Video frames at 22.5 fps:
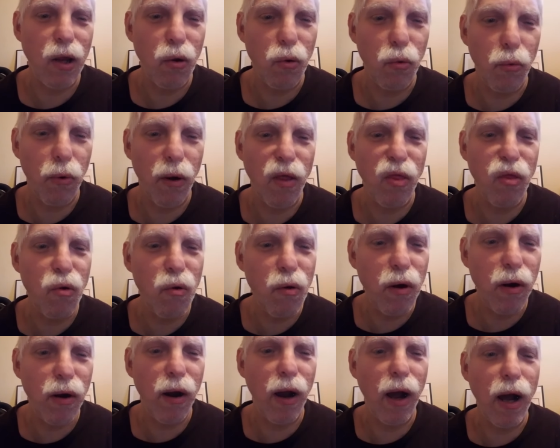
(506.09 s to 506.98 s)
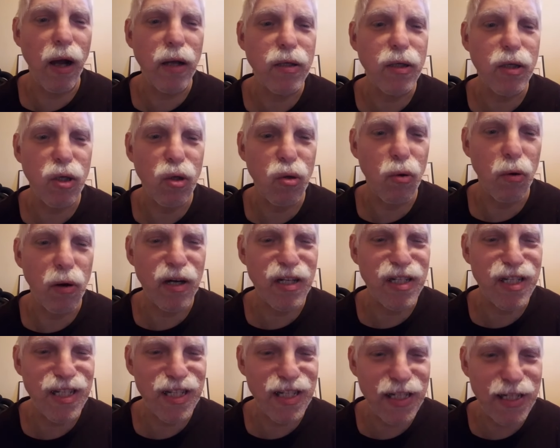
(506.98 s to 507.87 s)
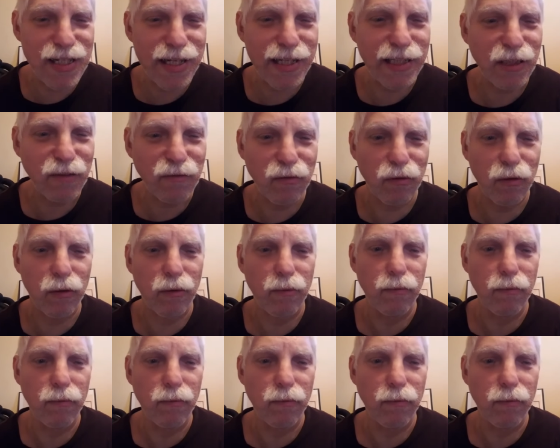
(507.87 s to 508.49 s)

whether or not you are successful.